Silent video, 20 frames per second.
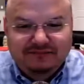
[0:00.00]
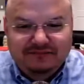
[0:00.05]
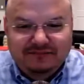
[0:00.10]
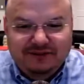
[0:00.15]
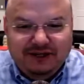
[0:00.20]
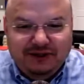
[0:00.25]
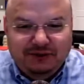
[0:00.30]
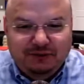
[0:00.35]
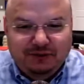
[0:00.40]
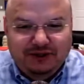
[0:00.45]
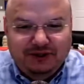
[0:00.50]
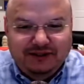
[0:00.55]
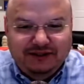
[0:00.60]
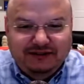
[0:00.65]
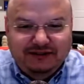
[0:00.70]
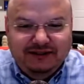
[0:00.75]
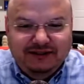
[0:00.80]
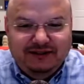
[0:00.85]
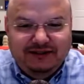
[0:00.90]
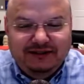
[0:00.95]
It really
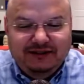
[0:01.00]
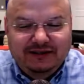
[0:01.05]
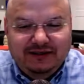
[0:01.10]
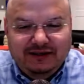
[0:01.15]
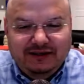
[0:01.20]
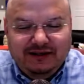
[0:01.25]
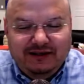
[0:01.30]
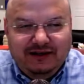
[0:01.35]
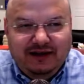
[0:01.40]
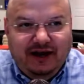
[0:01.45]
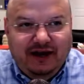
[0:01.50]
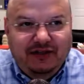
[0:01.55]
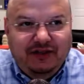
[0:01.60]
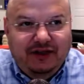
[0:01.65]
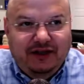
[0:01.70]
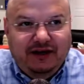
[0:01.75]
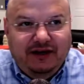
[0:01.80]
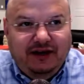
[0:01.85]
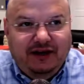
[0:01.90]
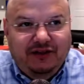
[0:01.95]
did. And
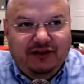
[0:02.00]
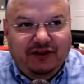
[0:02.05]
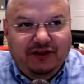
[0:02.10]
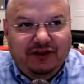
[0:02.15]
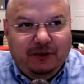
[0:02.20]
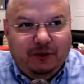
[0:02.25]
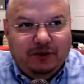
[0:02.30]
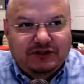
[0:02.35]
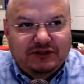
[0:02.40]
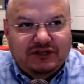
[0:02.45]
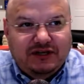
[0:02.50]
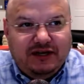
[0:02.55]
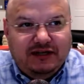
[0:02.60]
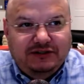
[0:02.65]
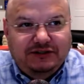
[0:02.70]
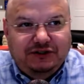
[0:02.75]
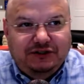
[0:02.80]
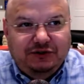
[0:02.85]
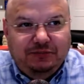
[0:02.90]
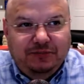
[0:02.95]
then there was
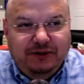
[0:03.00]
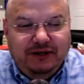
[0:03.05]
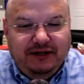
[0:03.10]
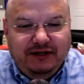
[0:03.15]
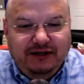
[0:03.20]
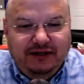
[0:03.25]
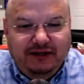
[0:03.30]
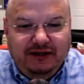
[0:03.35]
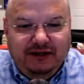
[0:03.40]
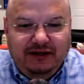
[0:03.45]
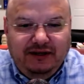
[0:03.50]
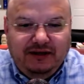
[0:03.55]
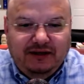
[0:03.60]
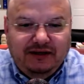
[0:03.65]
less humidity.